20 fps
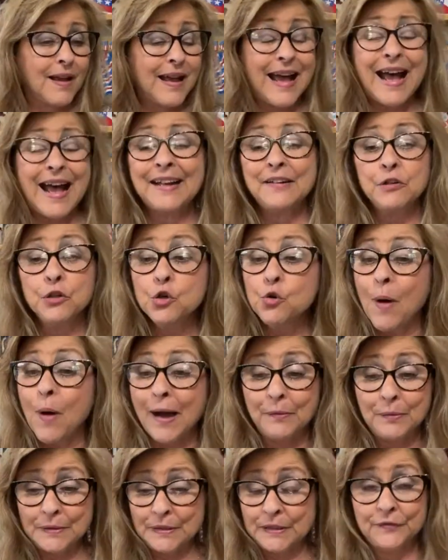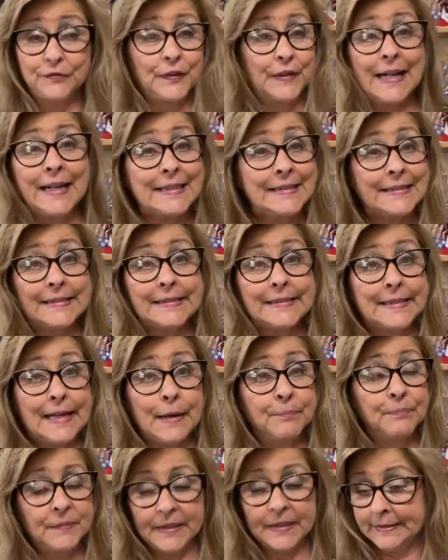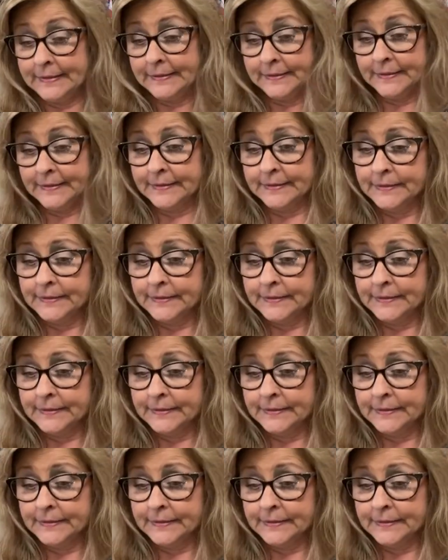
I knew I was forgetting something.